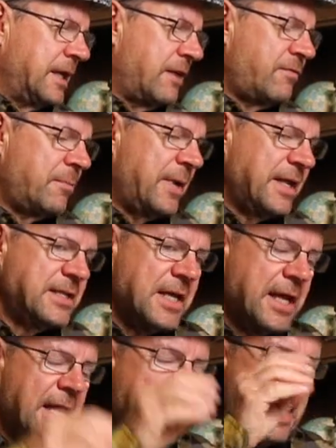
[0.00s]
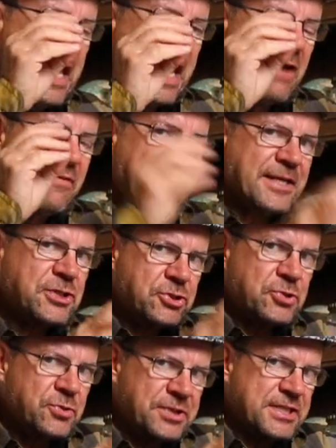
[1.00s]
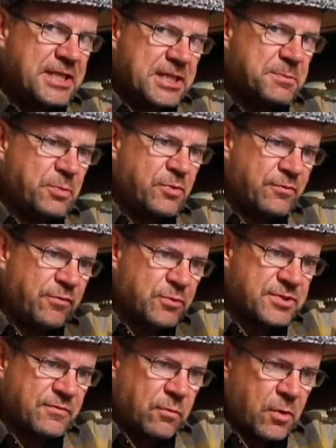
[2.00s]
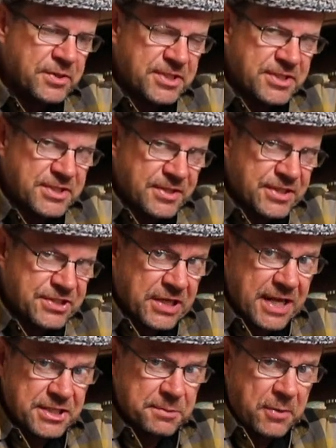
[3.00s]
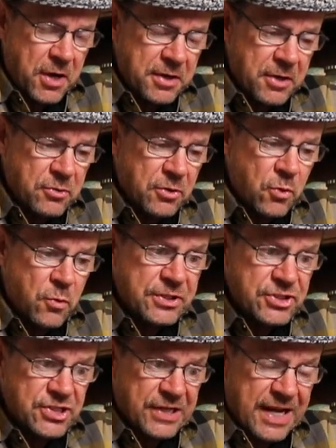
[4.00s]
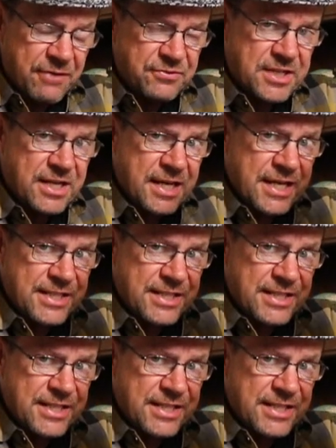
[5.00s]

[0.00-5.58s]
Never mind. I've added 2 teaspoonfuls of water to this glass about an hour ago and just left it